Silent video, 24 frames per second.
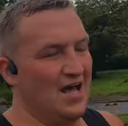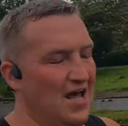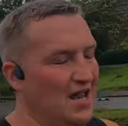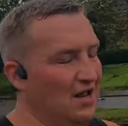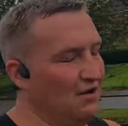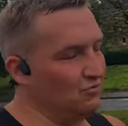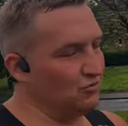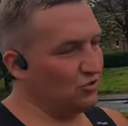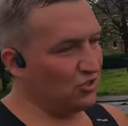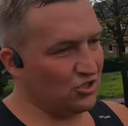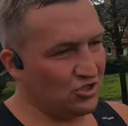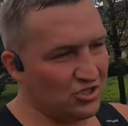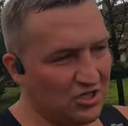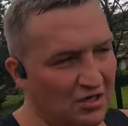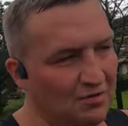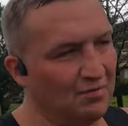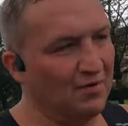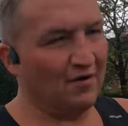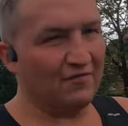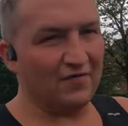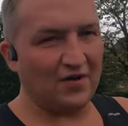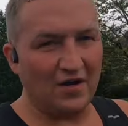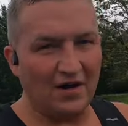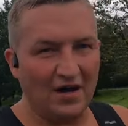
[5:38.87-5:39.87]
then I'll just see
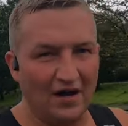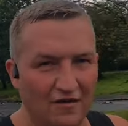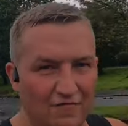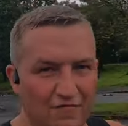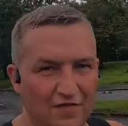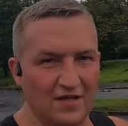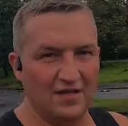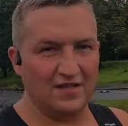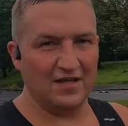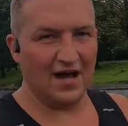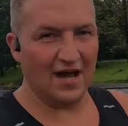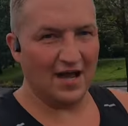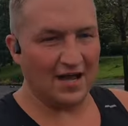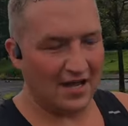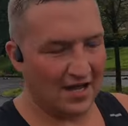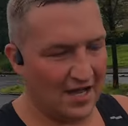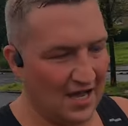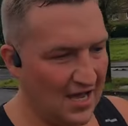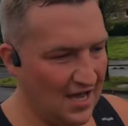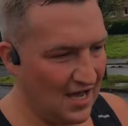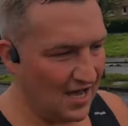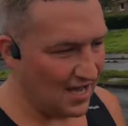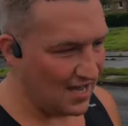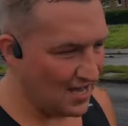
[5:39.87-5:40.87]
what I've got left in the
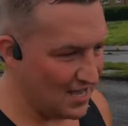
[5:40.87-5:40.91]
tank.